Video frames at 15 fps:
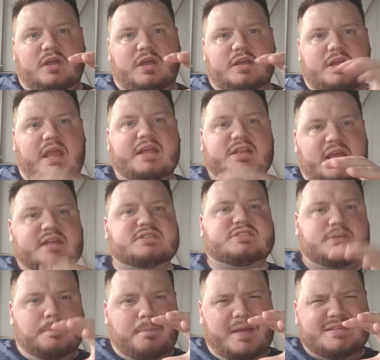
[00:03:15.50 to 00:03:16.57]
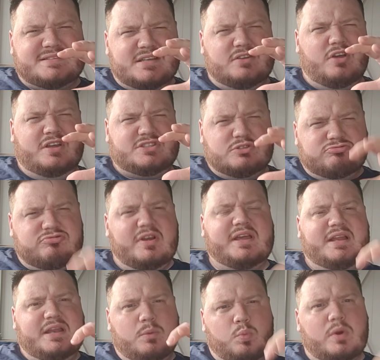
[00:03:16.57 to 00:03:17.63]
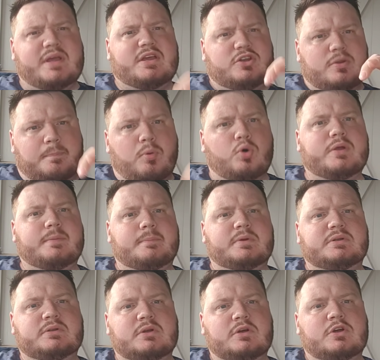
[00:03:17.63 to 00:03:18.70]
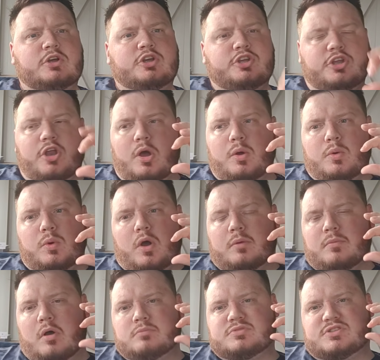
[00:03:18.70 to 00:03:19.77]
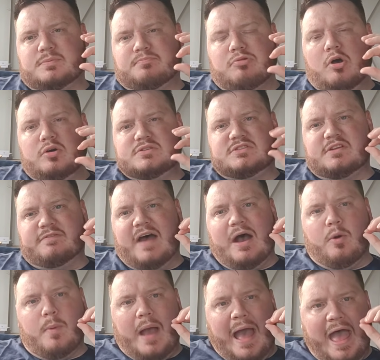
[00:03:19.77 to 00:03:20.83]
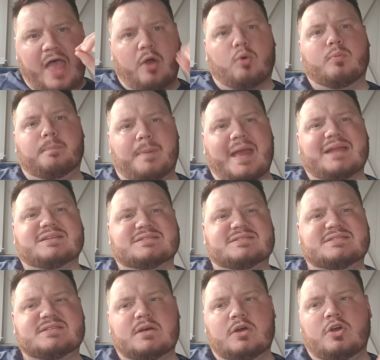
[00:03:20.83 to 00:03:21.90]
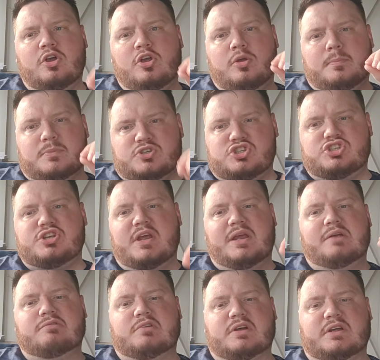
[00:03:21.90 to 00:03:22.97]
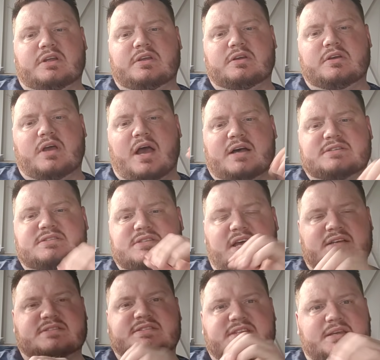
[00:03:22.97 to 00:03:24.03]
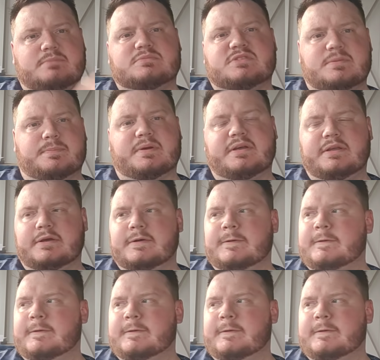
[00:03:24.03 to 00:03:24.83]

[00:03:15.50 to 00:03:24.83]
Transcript: it's a really weird appointment. You know, I'm surprised of how hell-bent Mashiri has seemed to be.